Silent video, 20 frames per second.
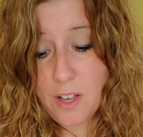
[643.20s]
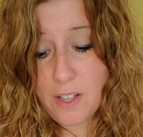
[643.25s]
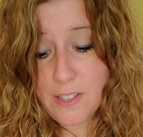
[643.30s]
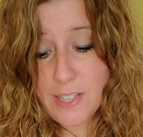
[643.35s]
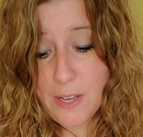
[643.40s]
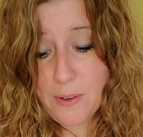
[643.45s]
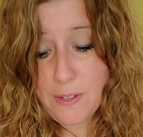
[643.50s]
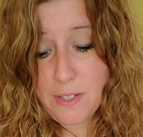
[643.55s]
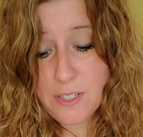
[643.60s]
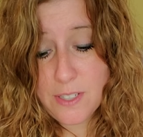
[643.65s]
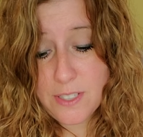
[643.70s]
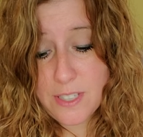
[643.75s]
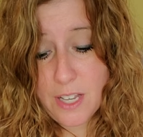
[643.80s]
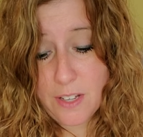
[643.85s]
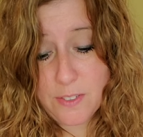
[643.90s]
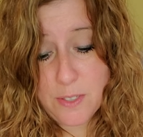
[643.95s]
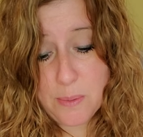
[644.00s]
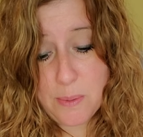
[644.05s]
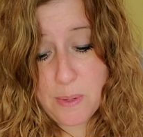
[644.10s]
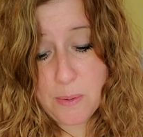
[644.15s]
Allowing
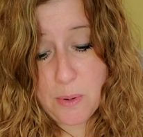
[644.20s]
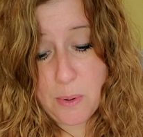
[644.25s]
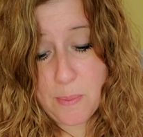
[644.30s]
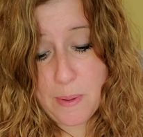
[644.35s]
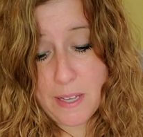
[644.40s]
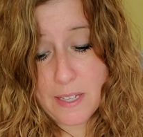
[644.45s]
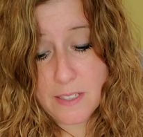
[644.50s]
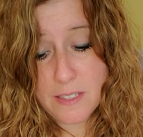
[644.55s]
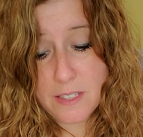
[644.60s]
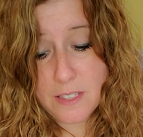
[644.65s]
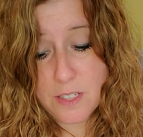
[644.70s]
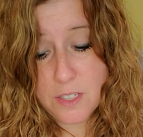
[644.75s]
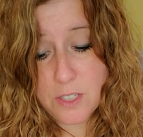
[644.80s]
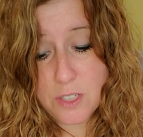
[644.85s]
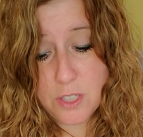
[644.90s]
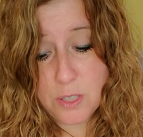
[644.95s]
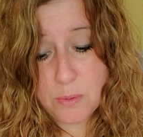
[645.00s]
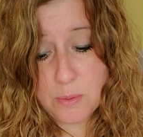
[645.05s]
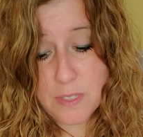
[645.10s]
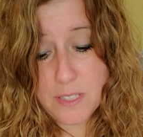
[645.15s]
yourself to be
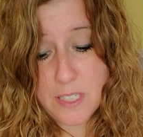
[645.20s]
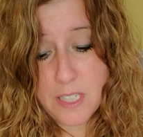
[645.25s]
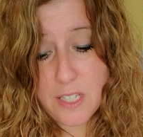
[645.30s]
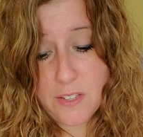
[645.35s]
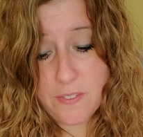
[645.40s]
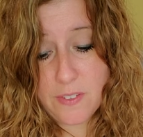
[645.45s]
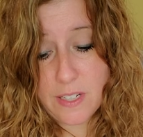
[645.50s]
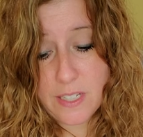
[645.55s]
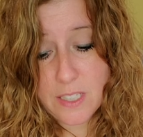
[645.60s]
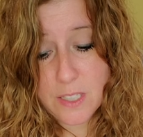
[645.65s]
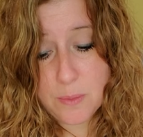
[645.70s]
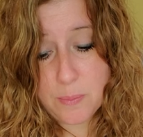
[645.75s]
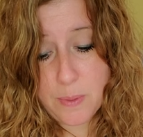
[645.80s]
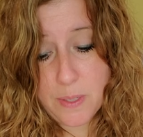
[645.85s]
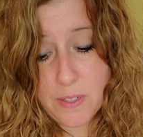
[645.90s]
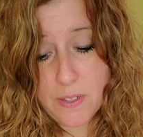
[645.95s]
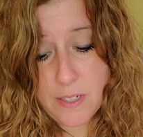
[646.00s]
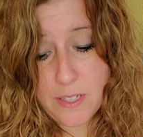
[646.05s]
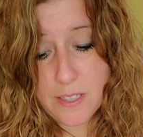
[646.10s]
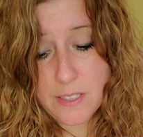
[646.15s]
romanced, to receive and
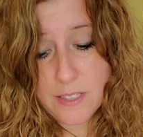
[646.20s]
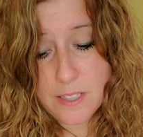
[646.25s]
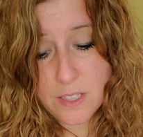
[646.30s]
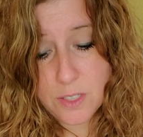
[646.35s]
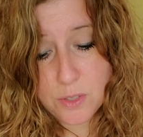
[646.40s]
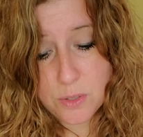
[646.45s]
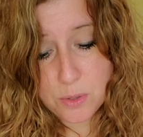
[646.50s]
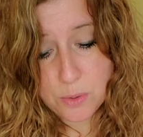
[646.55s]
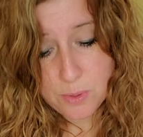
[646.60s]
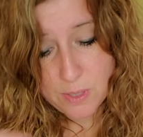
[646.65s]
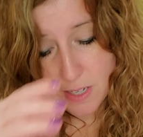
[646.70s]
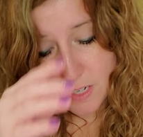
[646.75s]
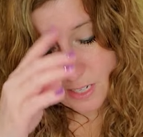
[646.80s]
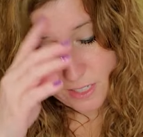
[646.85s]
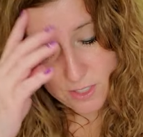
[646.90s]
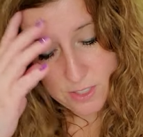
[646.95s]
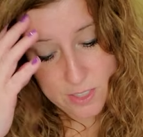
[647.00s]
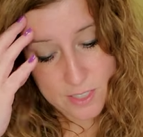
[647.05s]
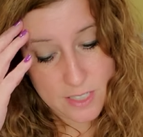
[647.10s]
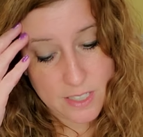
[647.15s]
experience a true
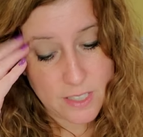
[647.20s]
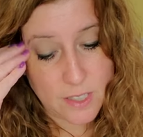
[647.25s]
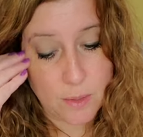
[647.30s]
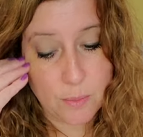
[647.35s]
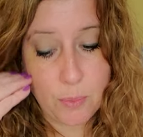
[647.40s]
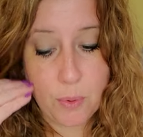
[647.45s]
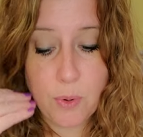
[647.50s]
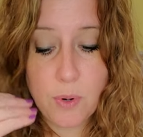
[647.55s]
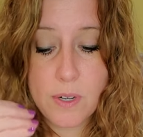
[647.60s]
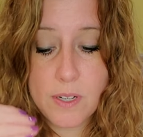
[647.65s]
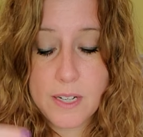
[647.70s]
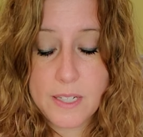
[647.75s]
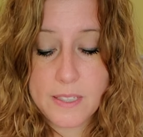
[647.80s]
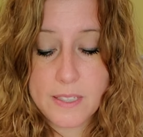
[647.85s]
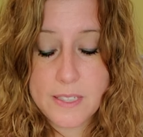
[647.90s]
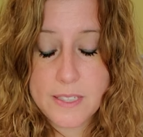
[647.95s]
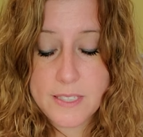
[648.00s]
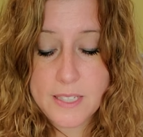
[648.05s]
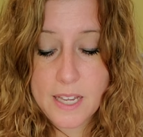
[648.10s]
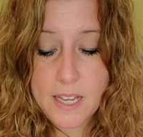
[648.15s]
connection is important
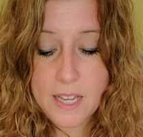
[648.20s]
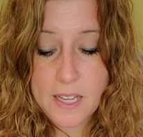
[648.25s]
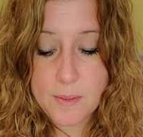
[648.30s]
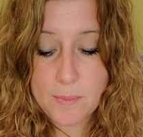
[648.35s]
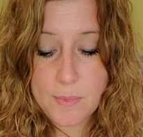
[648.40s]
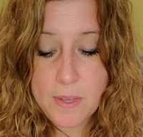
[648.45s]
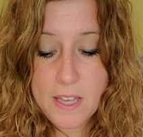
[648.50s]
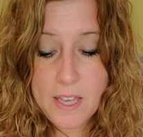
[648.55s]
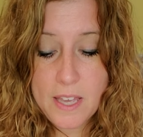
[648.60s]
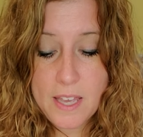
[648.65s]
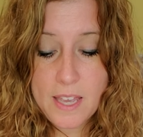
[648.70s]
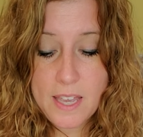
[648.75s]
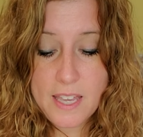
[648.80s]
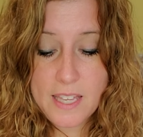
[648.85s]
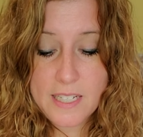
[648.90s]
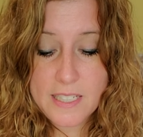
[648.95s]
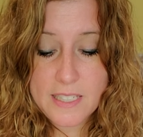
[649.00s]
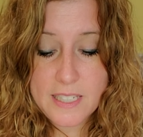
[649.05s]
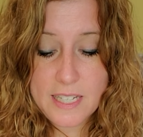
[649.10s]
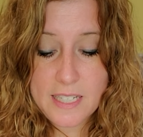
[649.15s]
at this time.
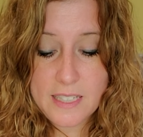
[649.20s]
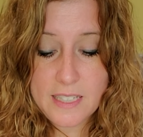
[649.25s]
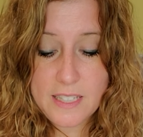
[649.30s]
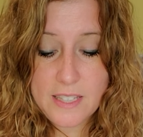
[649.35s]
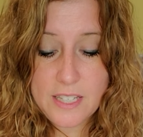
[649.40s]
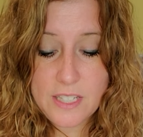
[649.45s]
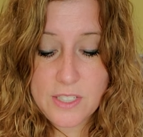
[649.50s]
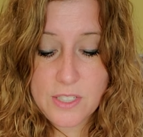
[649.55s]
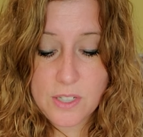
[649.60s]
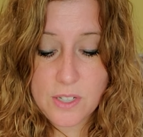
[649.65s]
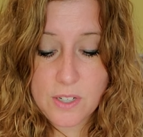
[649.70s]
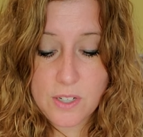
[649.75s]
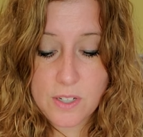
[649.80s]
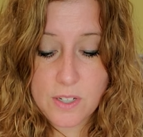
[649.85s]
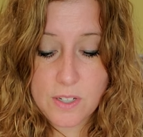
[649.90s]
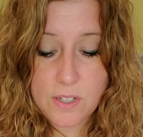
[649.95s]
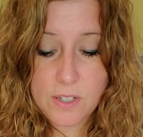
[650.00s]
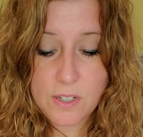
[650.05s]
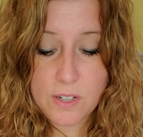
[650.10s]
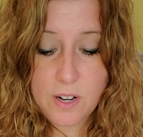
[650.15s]
It is likely that
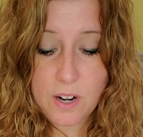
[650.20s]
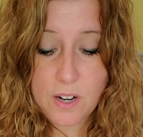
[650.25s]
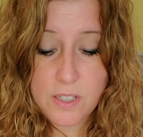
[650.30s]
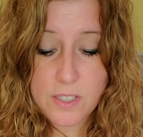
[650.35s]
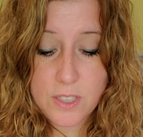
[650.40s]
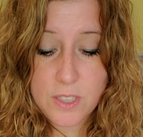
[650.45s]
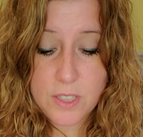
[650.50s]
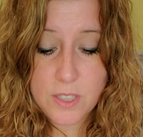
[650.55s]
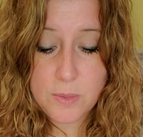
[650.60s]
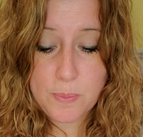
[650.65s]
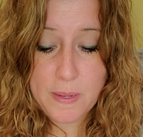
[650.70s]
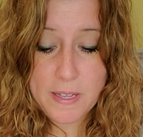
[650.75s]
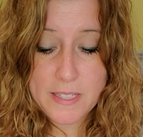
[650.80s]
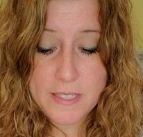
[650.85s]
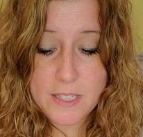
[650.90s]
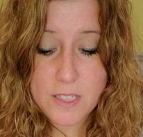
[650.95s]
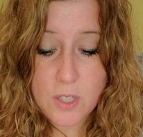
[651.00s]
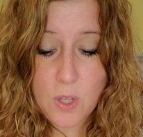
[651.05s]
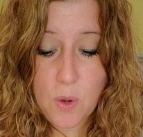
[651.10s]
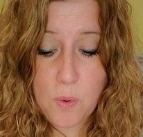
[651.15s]
your heart
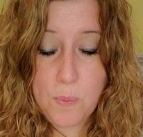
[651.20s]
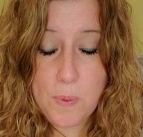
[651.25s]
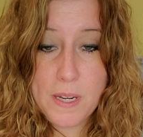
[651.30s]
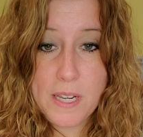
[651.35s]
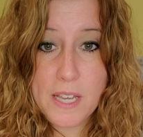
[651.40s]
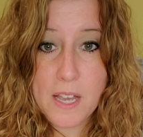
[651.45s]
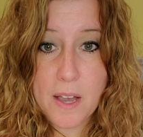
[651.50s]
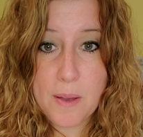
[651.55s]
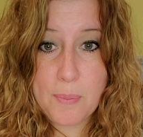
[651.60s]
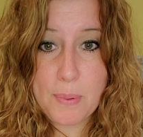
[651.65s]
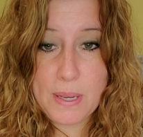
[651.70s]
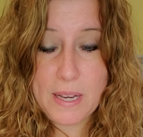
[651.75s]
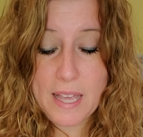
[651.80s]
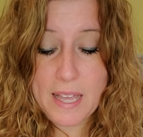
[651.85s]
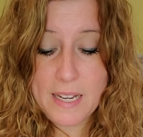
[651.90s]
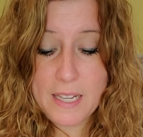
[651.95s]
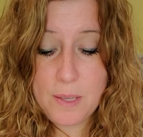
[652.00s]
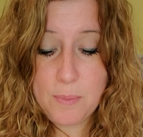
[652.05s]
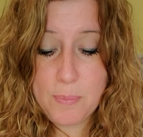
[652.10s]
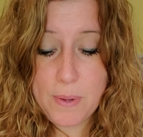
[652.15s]
space is opening up and
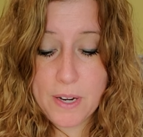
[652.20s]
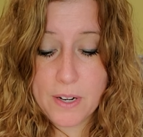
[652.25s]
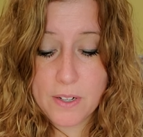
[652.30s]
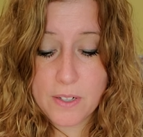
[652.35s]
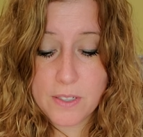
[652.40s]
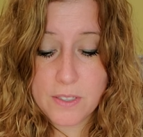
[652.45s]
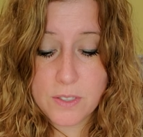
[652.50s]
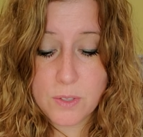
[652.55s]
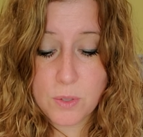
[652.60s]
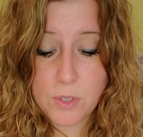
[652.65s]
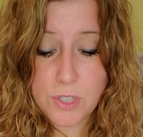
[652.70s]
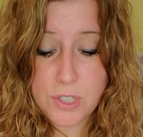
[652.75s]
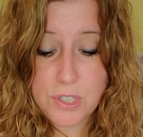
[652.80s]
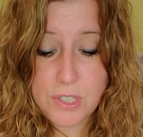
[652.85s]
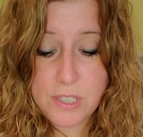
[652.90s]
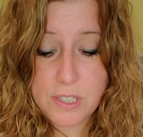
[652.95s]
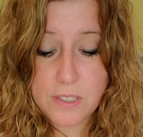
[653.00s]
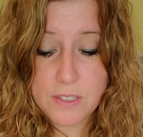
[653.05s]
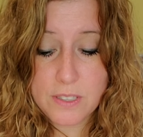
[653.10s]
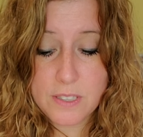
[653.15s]
any barriers or
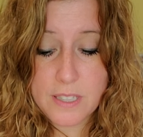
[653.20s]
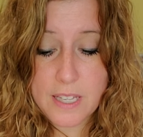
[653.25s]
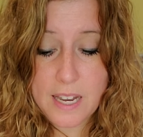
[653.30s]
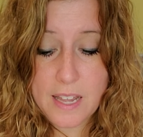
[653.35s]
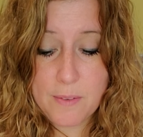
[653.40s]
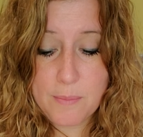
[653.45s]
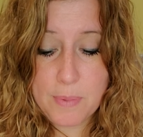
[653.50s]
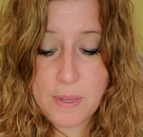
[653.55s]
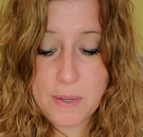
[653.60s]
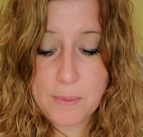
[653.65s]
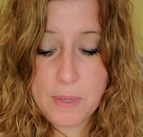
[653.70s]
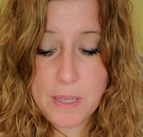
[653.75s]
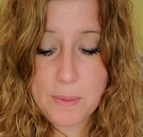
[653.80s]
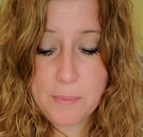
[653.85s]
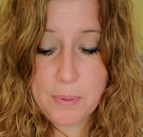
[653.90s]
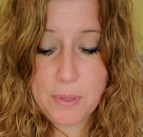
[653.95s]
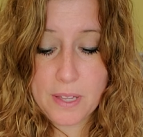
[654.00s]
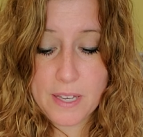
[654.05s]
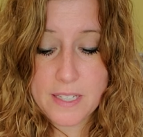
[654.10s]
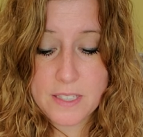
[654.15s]
shields that have been
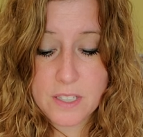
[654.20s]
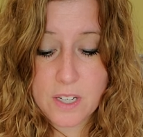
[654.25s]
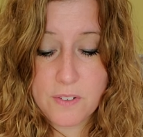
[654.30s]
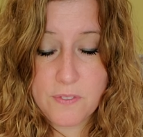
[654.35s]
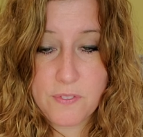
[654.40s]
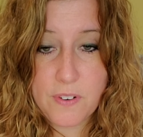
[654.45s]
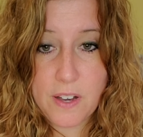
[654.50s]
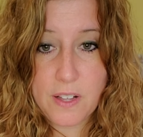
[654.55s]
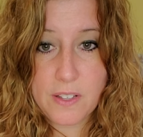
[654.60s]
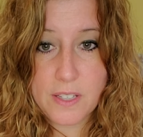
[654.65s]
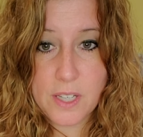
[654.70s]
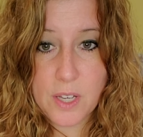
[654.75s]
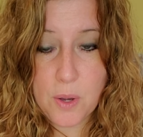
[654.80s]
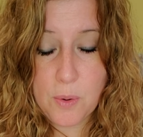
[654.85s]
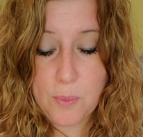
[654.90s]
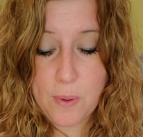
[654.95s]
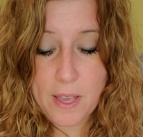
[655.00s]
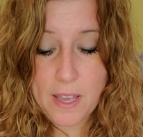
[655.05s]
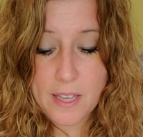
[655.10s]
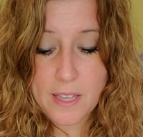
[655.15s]
in place are falling
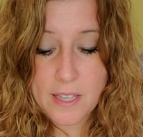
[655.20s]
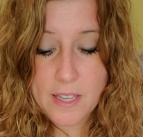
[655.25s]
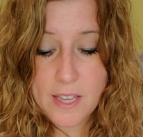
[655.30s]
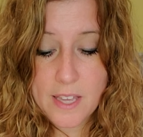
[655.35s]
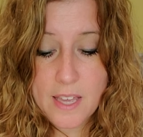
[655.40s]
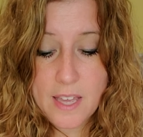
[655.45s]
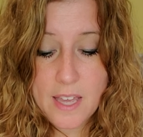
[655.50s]
away.